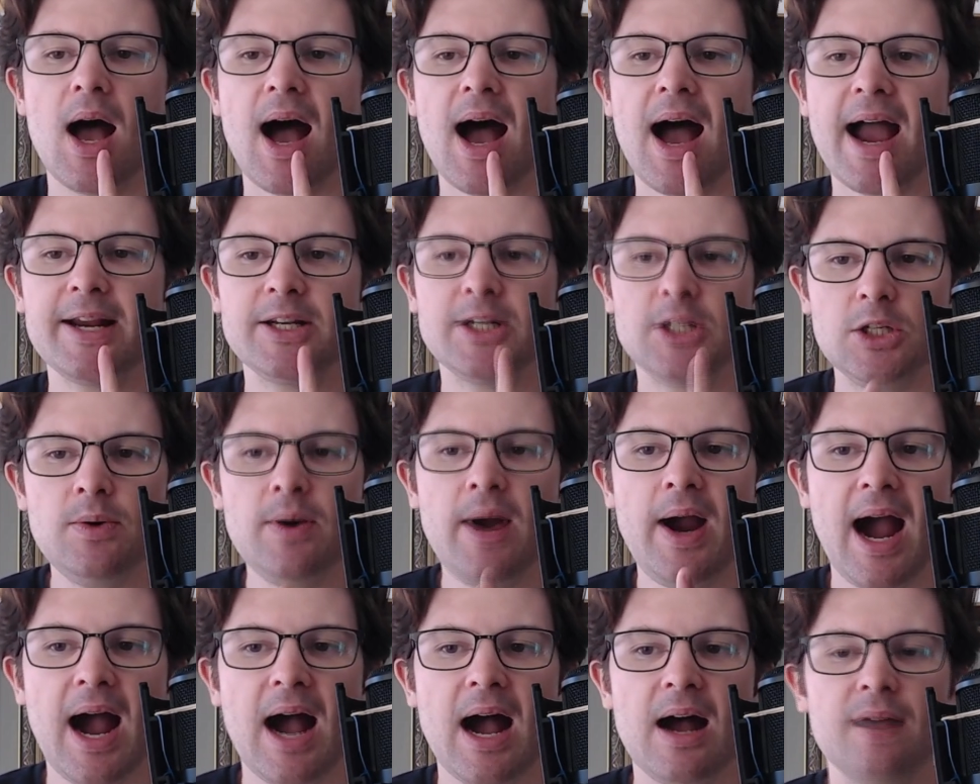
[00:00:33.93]
I do
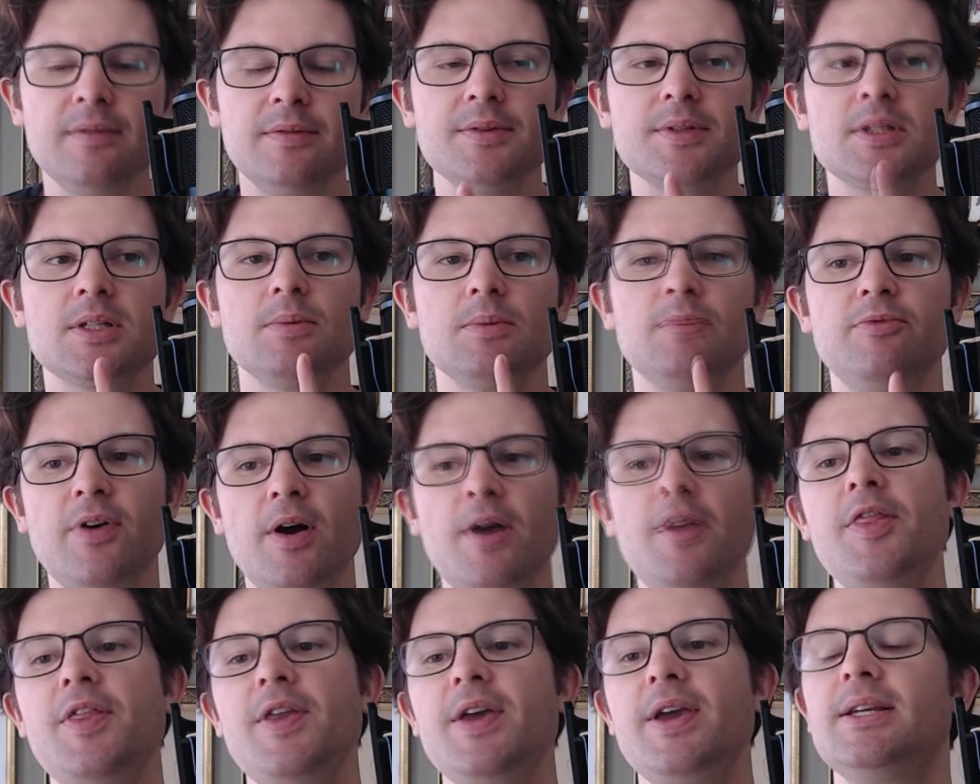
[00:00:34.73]
have some
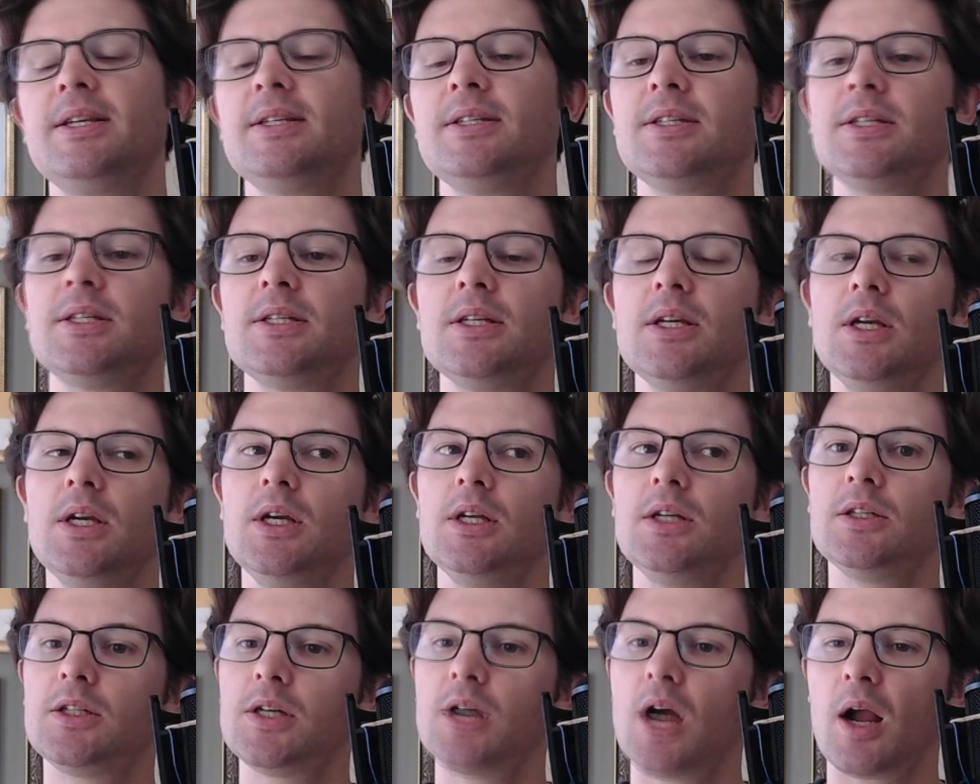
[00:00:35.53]
fun things
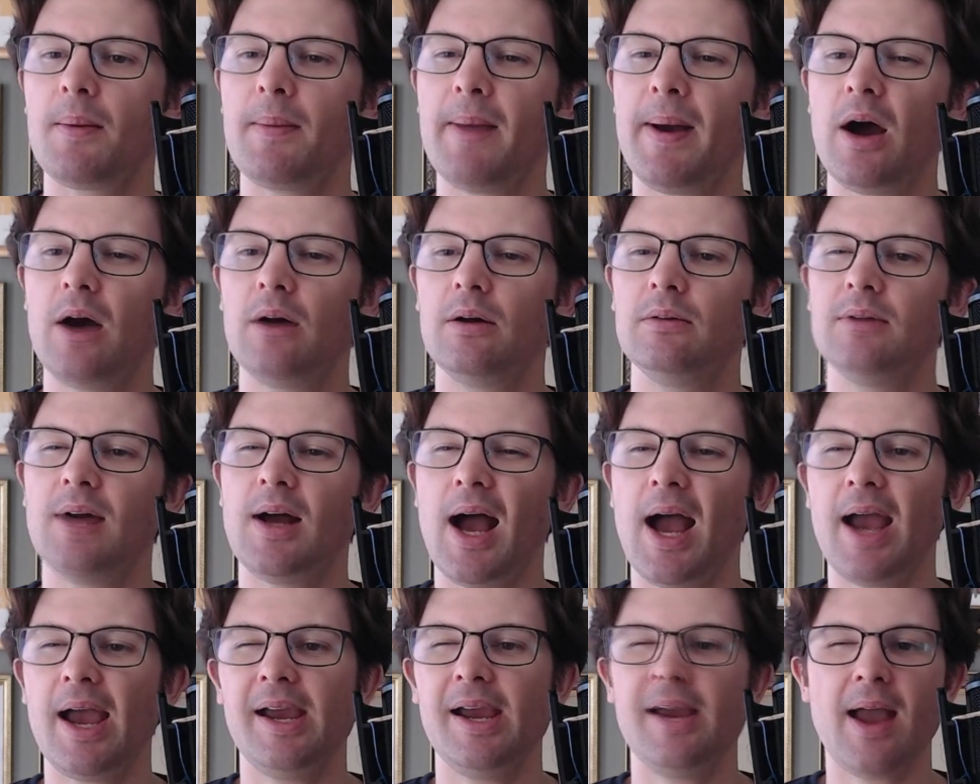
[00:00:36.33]
to talk about.
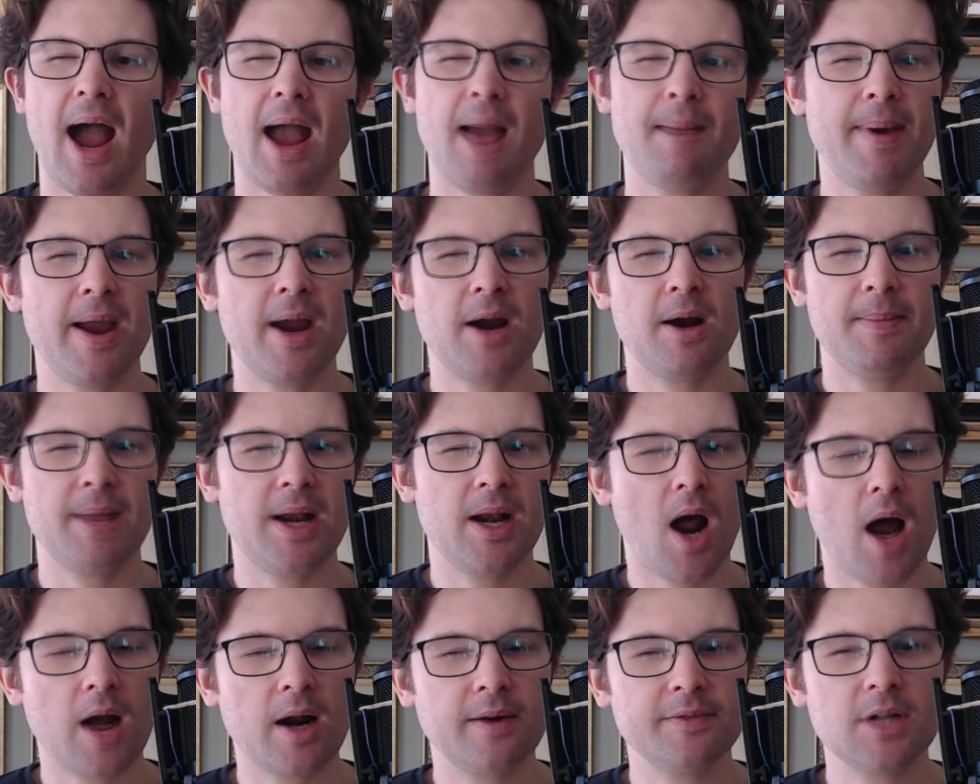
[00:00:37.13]
I may or may
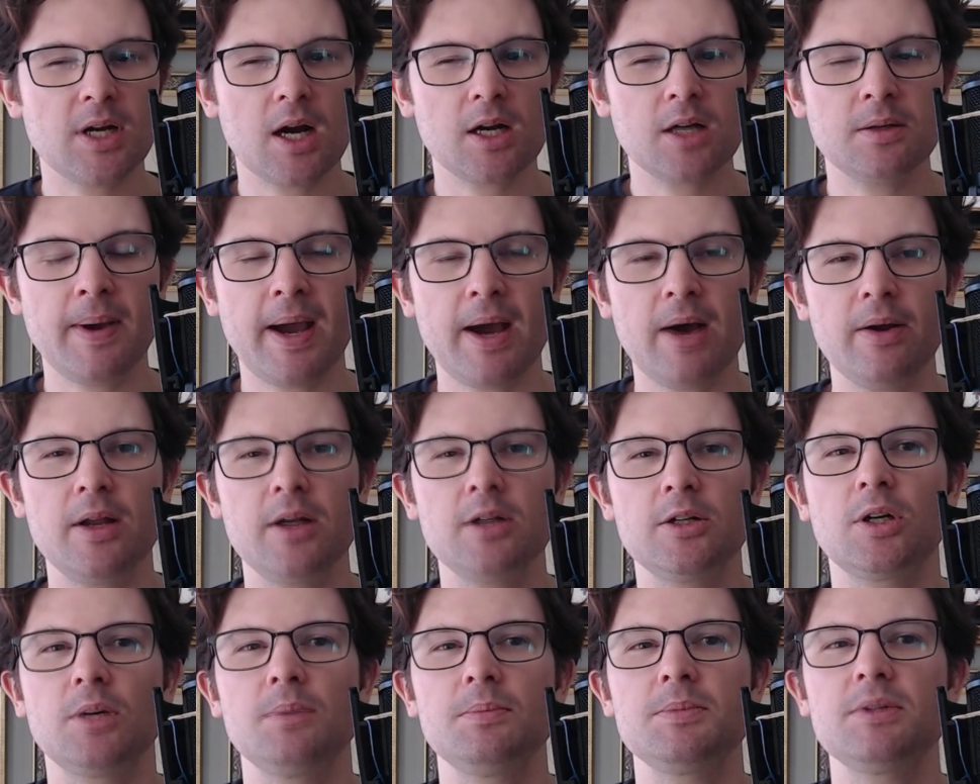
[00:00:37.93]
not have talked about
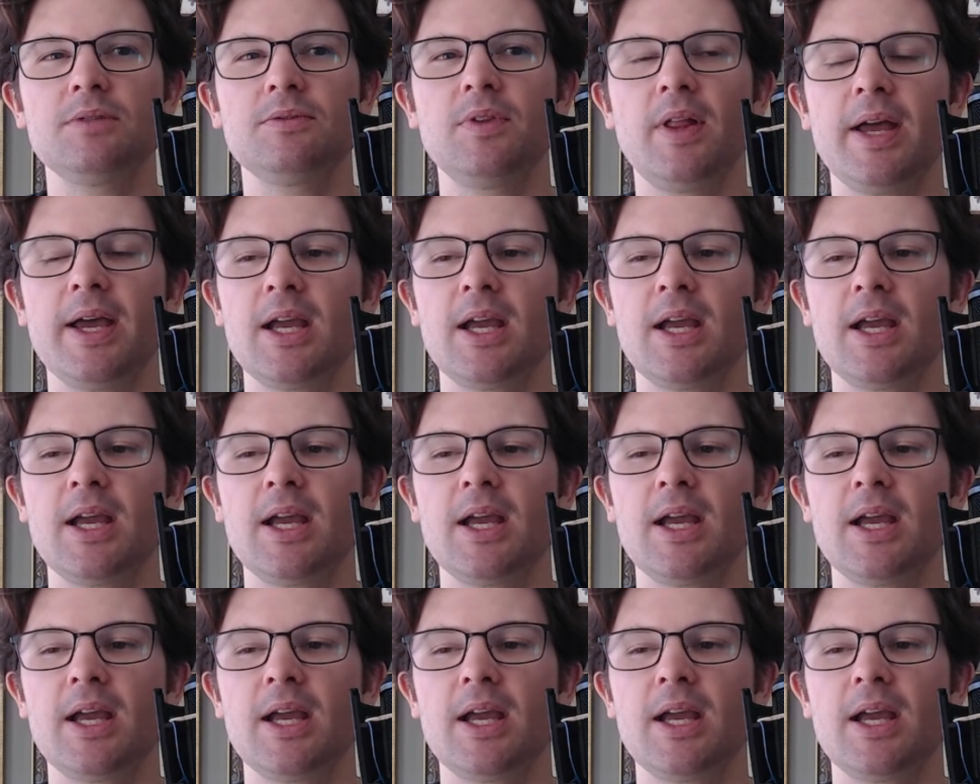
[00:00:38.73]
in terms of